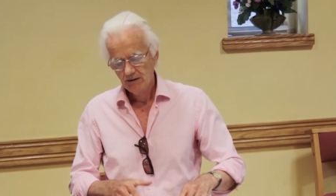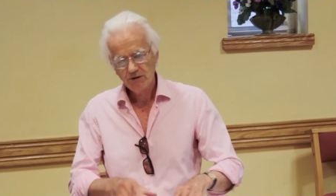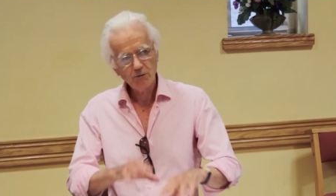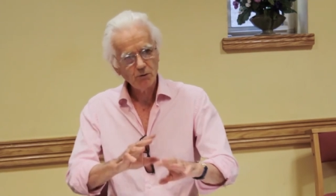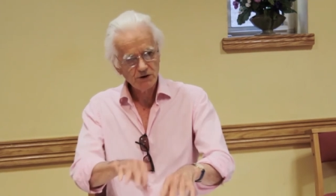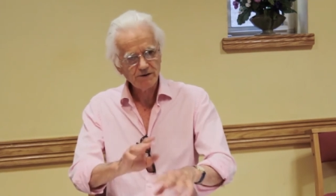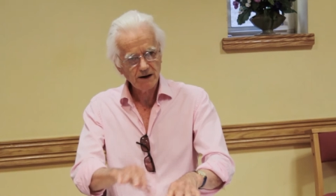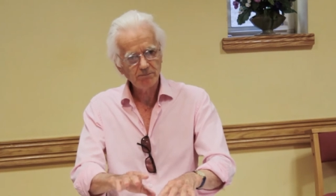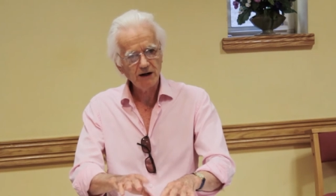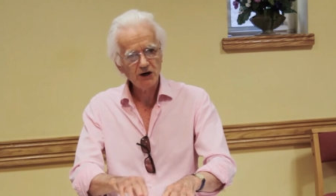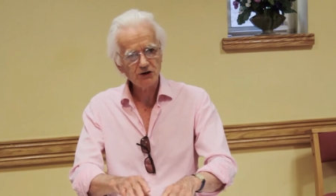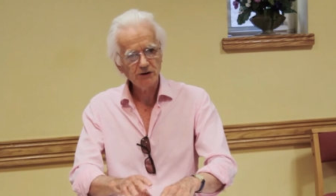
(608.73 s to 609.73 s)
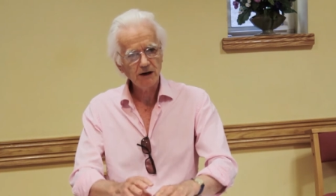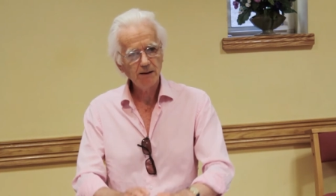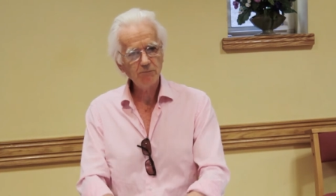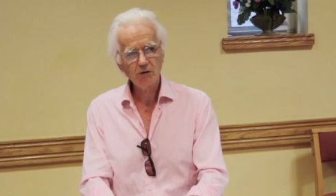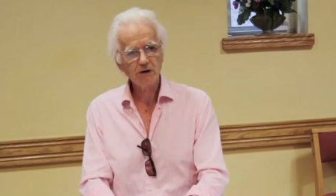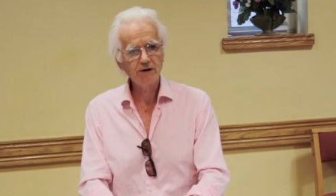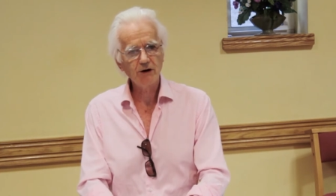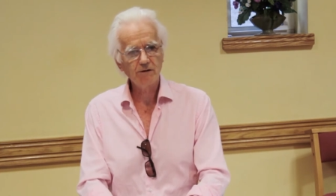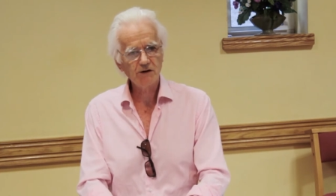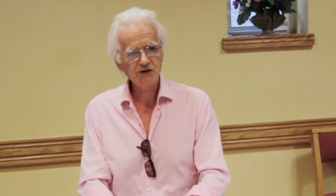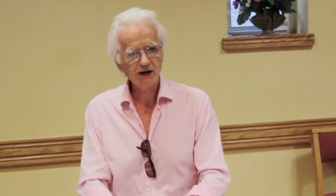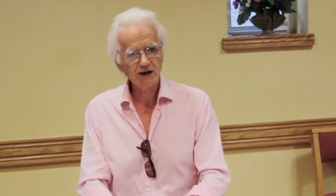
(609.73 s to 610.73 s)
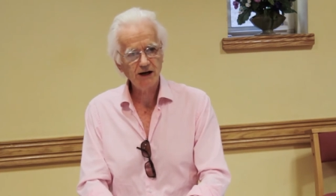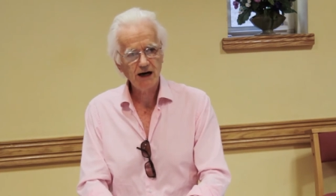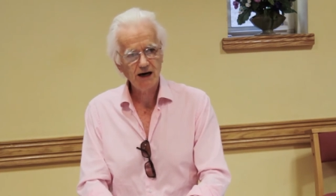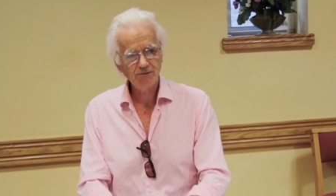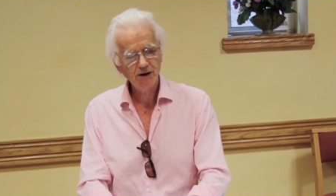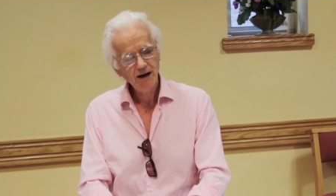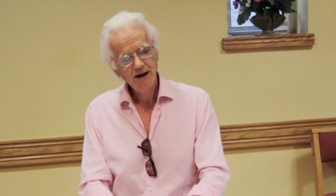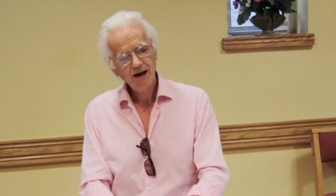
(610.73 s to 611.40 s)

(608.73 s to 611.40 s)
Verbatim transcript: With all this vibration, I'm not going on the second half.